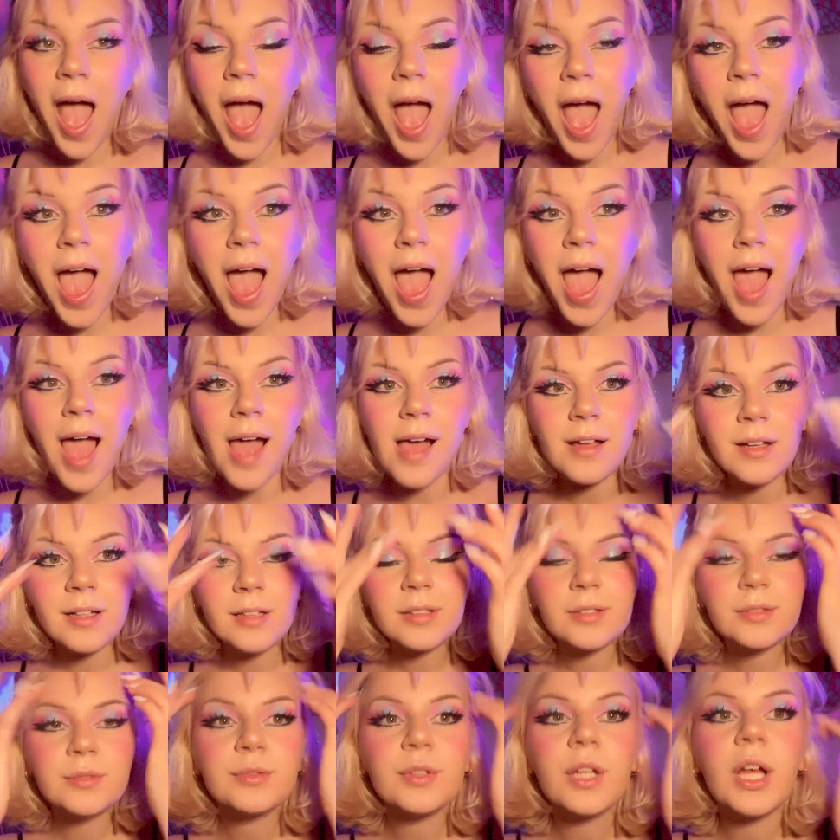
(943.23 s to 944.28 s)
Ah!
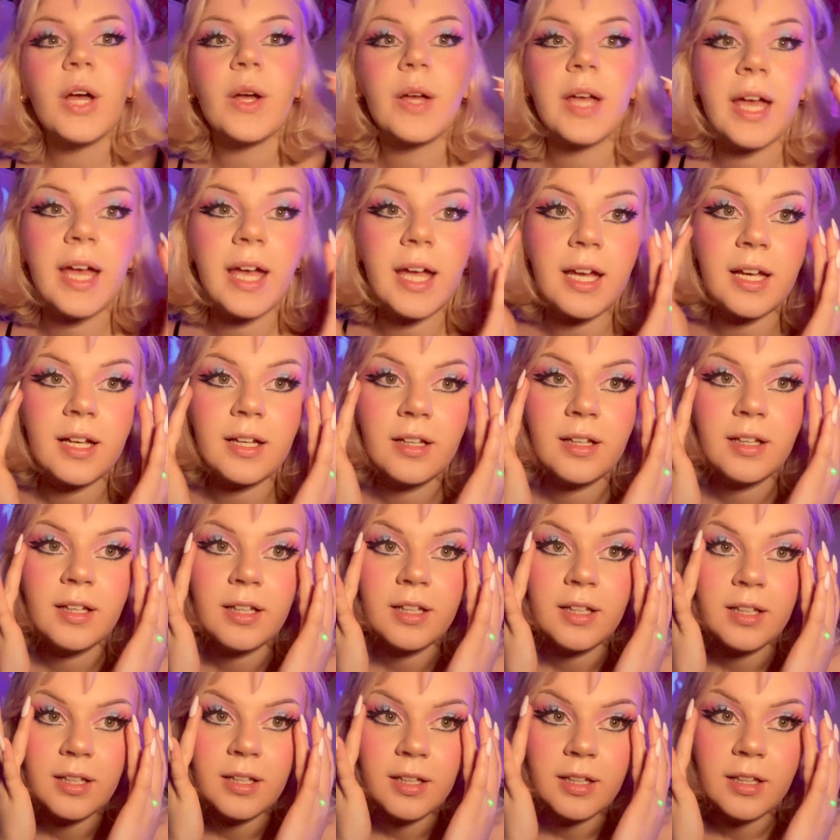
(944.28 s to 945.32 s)
Okay,
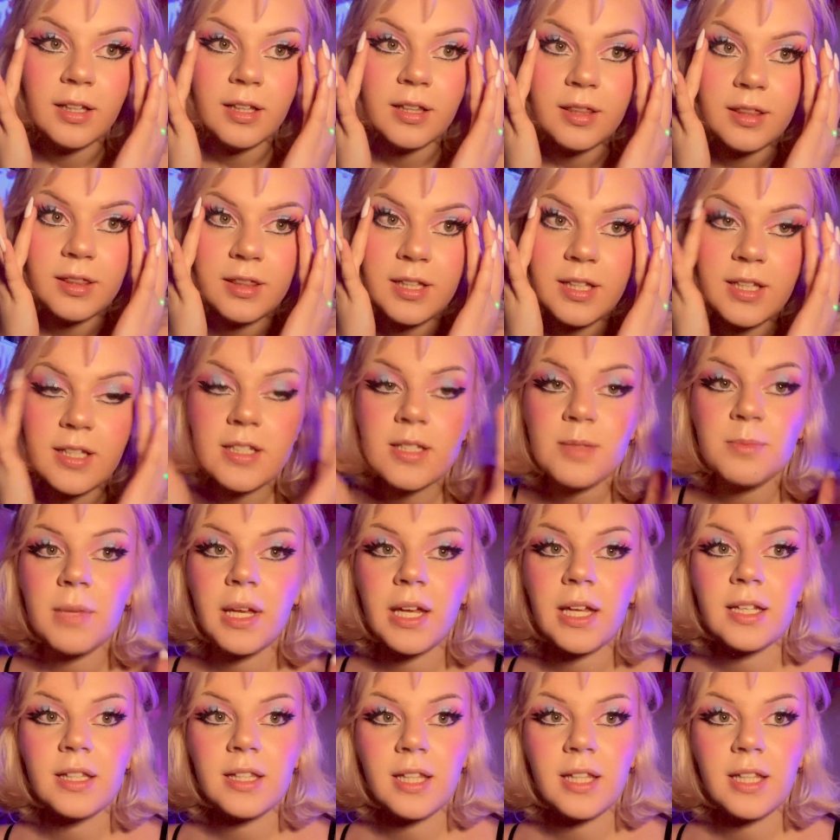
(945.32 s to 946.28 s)
these made